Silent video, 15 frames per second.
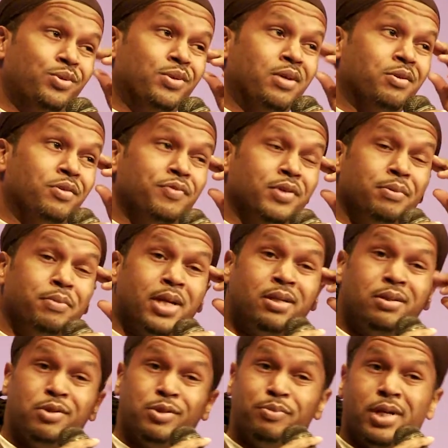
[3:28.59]
I don't know if anybody
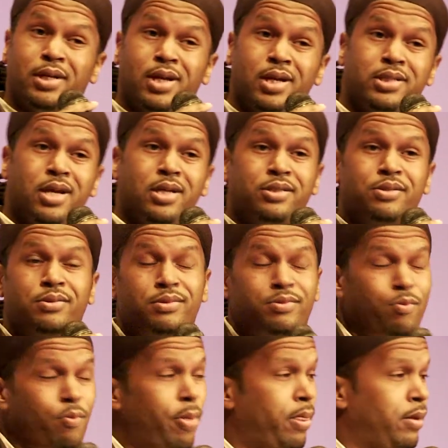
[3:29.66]
knows Brandeis High
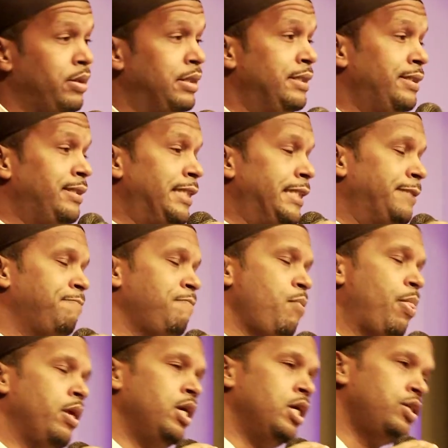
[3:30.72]
School, right?
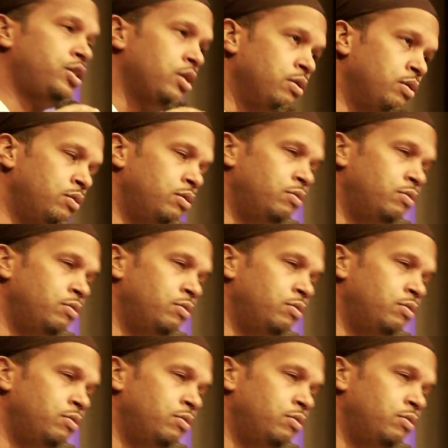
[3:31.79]
So